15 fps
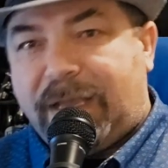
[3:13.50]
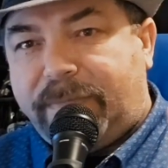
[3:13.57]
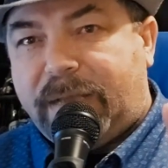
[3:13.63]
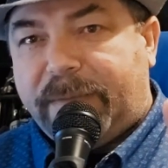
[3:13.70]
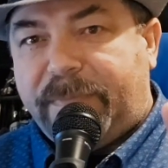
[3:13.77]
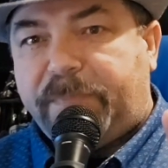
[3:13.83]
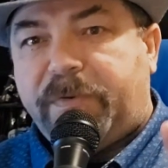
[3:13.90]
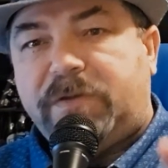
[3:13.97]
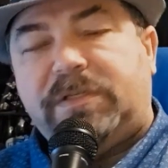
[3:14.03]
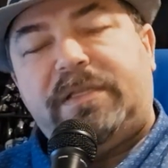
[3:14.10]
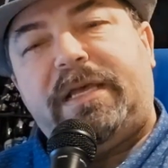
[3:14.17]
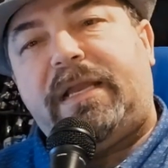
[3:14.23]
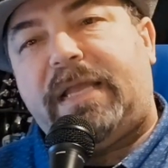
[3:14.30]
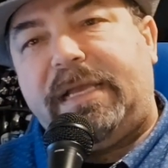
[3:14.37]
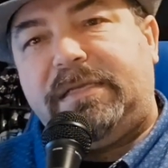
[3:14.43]
I'm a person
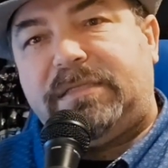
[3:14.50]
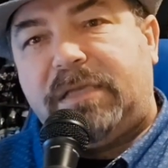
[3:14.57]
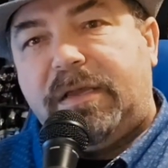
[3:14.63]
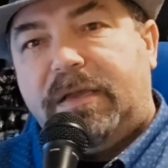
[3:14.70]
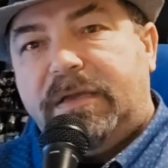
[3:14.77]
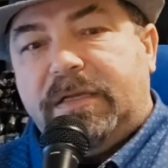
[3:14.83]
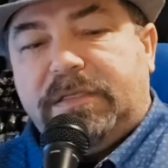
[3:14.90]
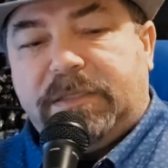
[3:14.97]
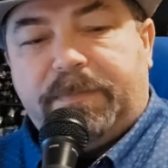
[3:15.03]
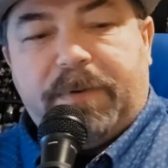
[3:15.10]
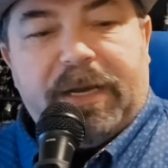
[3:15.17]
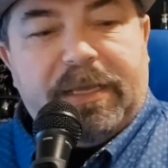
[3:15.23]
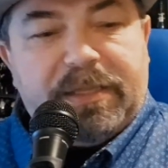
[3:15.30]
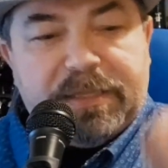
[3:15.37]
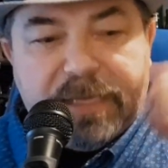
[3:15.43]
that likes to
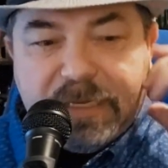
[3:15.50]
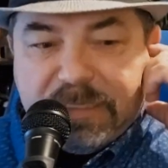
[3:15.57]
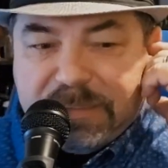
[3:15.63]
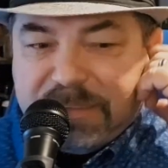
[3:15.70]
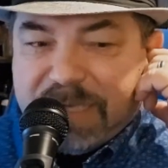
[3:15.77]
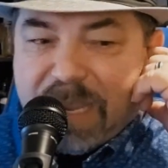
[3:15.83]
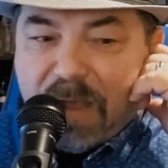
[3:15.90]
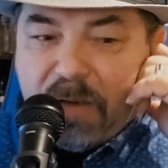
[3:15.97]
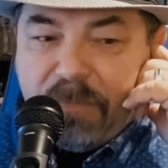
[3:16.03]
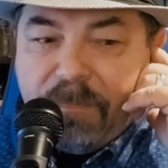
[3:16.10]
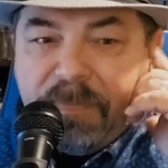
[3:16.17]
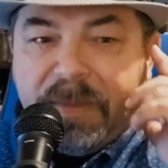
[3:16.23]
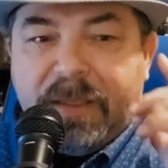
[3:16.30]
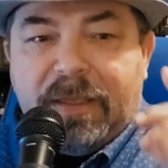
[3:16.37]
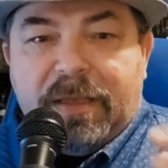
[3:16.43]
break things down.
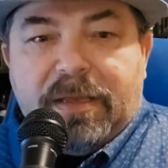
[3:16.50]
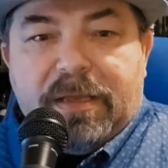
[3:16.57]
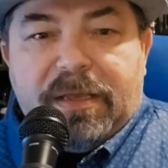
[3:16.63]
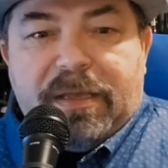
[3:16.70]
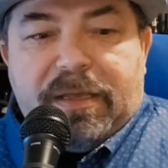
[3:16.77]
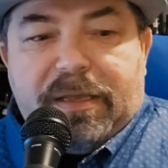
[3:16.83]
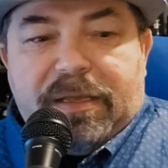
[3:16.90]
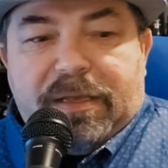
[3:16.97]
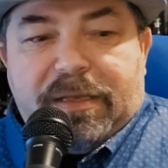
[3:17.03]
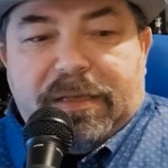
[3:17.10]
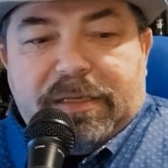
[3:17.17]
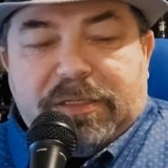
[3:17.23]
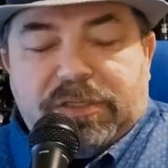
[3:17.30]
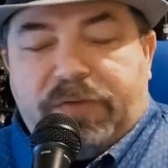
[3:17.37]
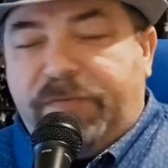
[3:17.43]

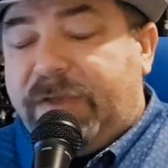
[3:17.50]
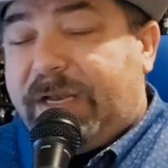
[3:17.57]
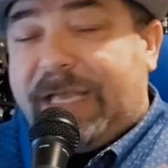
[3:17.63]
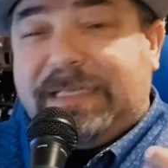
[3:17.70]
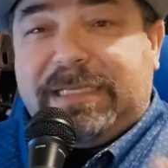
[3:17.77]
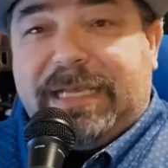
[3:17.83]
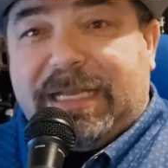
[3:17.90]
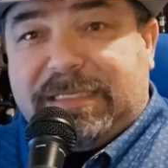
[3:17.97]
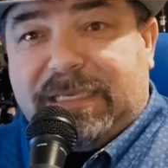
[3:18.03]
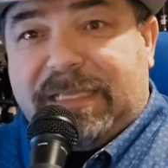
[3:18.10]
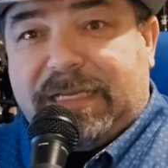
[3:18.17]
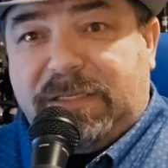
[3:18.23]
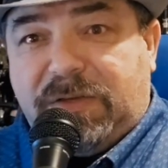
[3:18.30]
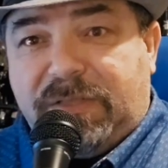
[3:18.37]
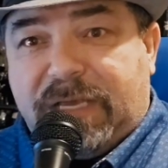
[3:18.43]
So if you'd like to get to
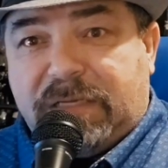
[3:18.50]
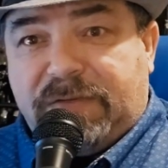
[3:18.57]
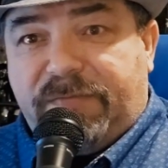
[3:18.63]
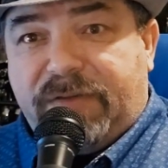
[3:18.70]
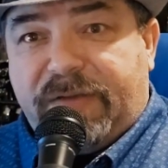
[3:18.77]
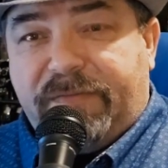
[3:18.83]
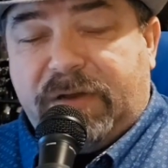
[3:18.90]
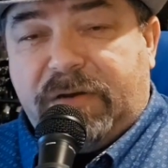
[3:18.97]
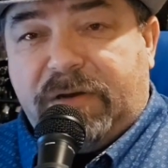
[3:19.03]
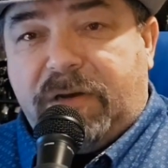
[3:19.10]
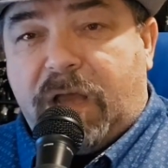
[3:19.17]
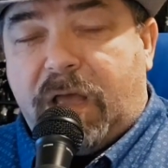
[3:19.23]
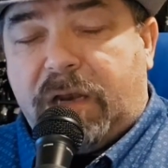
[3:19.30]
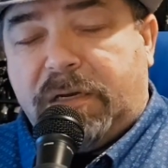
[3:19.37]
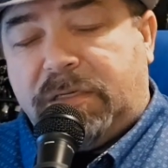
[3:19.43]
that
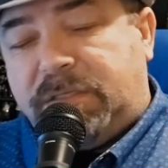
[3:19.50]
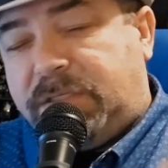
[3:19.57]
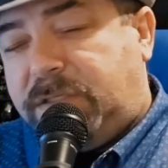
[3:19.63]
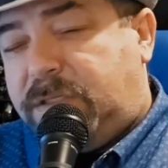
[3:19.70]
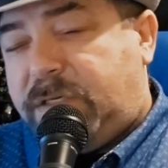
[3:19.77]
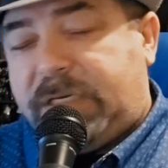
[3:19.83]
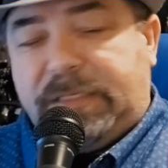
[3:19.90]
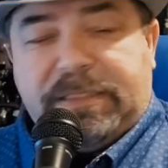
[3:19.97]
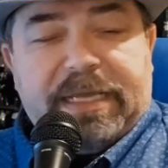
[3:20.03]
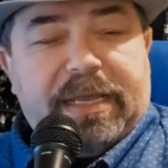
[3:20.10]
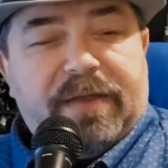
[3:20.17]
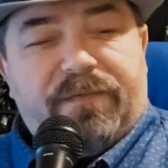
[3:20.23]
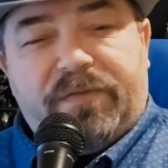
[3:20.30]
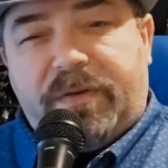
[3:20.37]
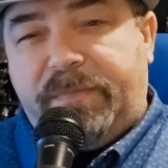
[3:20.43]
$2,500, you can take
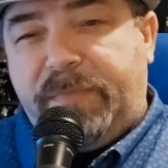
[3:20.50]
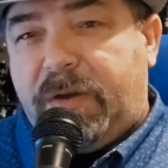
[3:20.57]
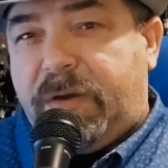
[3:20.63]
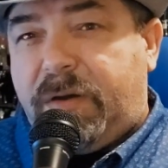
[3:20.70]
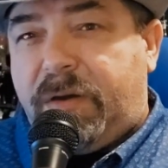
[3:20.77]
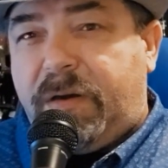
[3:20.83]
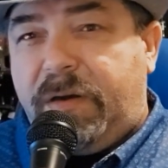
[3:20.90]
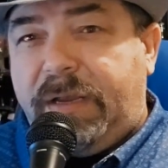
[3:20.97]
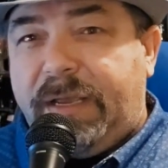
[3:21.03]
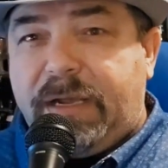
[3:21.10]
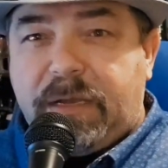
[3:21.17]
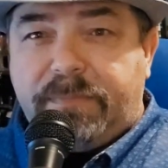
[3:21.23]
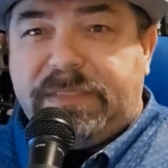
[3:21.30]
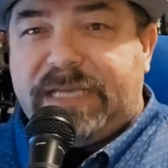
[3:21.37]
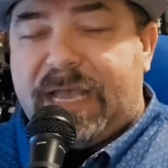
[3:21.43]
it from your
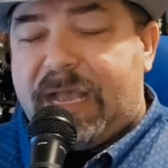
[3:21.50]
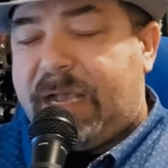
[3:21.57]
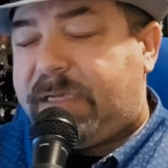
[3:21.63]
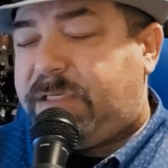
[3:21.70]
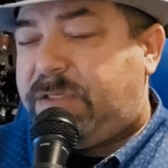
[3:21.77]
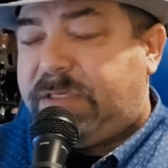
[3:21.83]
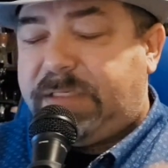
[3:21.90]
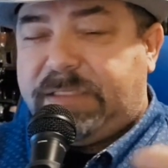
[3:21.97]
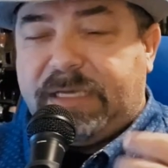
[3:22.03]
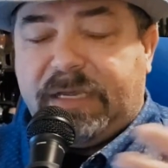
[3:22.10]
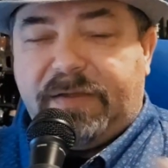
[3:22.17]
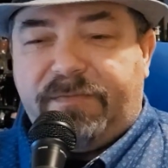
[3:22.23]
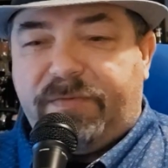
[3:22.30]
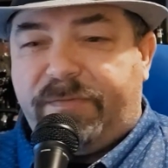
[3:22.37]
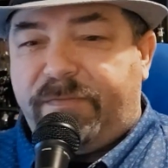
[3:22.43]
income tax. You can take
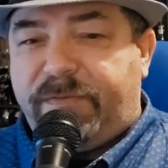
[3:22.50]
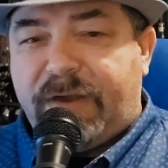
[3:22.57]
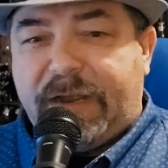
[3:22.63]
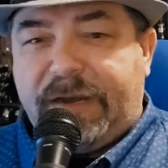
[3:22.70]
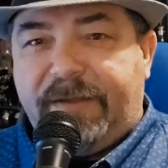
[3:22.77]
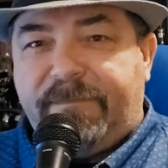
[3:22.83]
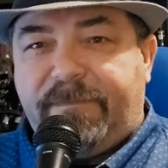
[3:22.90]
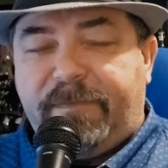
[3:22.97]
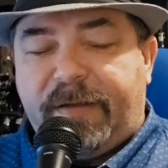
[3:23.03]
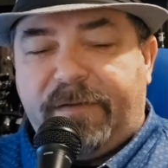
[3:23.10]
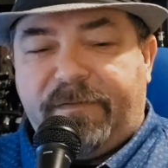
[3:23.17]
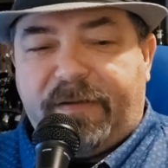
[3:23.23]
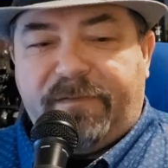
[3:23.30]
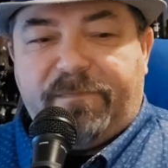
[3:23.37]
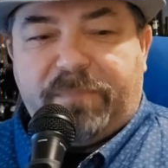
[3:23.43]
it from a variety
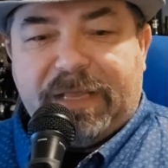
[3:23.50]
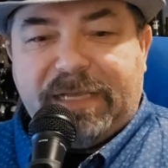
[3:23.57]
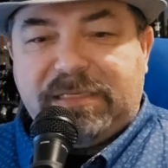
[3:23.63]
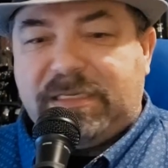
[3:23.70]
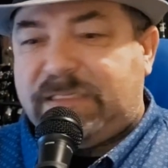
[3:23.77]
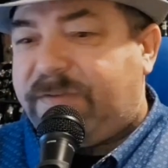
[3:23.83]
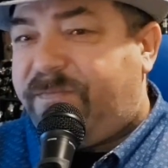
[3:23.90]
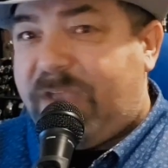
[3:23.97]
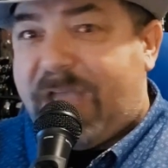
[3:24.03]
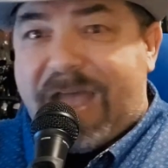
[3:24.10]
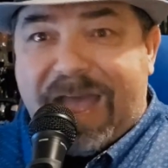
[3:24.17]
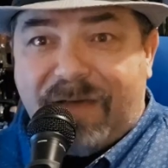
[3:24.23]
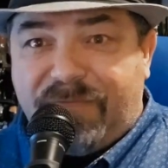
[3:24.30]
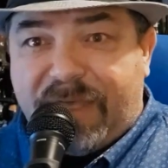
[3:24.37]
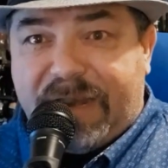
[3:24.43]
of places if you
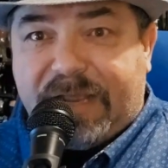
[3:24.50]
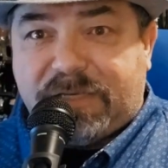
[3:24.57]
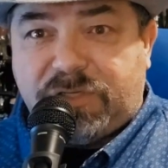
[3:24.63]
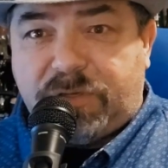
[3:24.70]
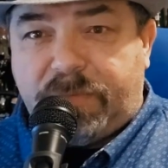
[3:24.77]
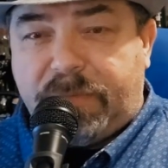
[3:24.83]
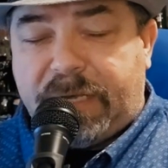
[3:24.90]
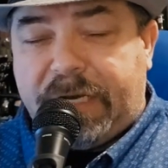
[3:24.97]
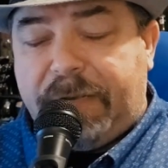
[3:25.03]
have that extra money.